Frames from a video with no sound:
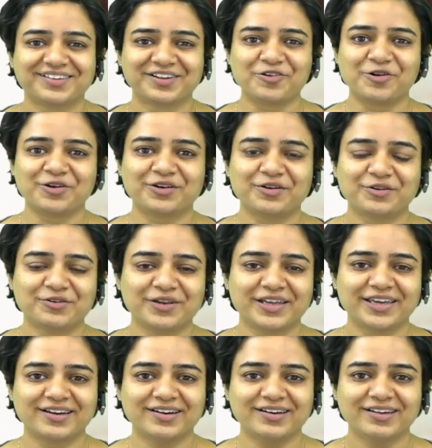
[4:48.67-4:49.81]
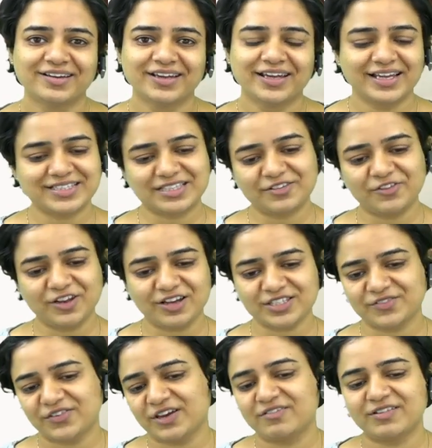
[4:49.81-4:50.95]
golden rule here is the
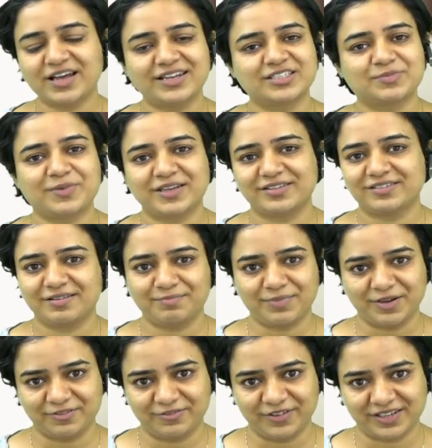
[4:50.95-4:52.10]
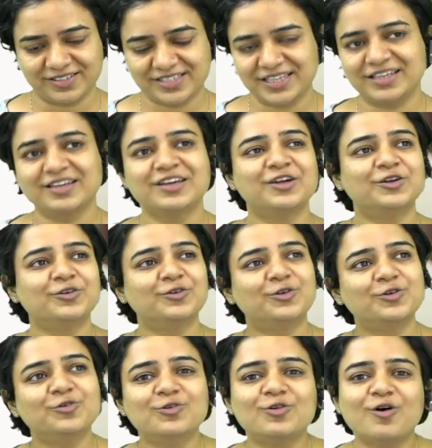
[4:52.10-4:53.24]
philosophy of done is better than perfect. See,
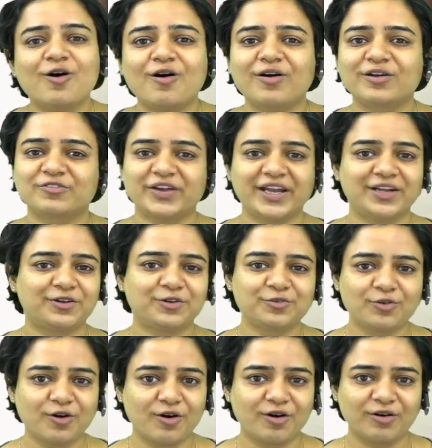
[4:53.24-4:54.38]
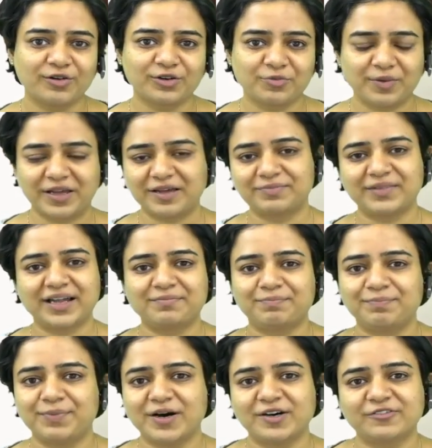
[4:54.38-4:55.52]
do not wait too long to pick up that
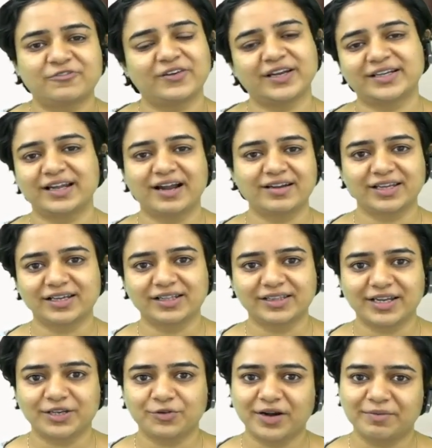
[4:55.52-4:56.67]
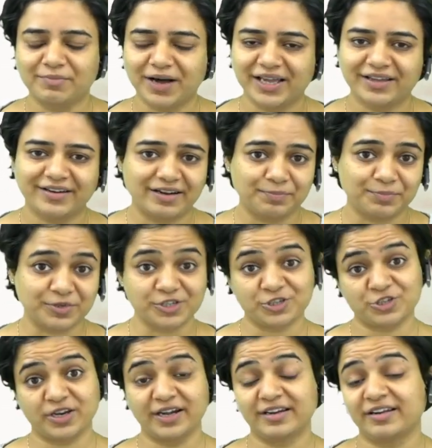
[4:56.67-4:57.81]
perfect article that you admire and
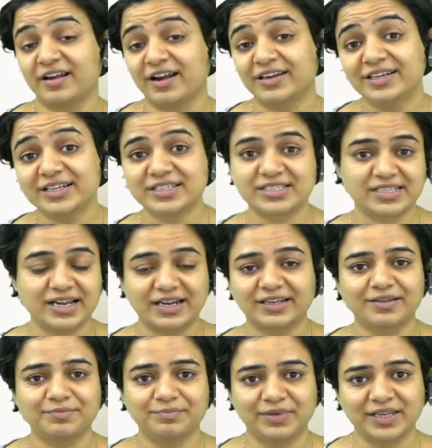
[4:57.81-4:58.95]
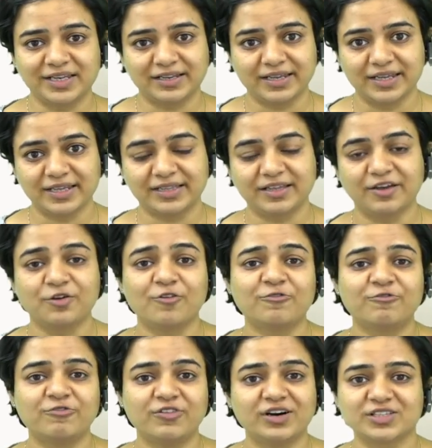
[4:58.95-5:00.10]
appreciate and understand completely. There, your
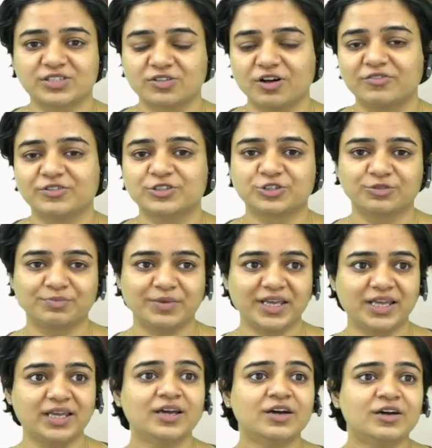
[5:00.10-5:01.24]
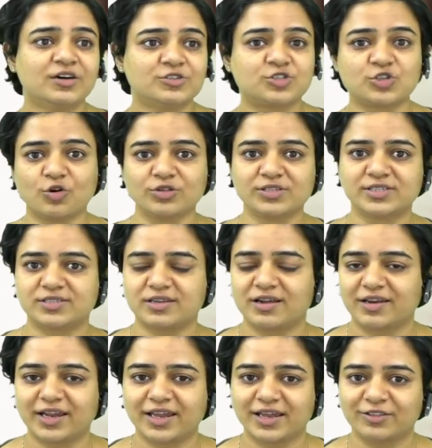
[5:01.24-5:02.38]
first novel should be
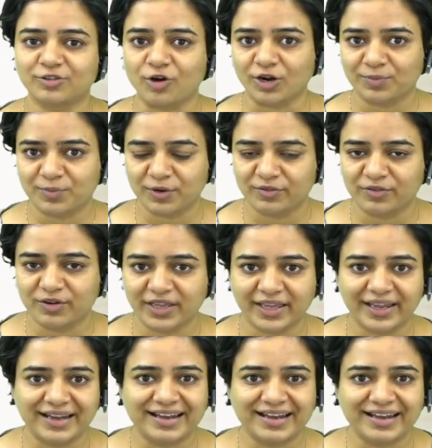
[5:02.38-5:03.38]
soul-stirring and thought-provoking and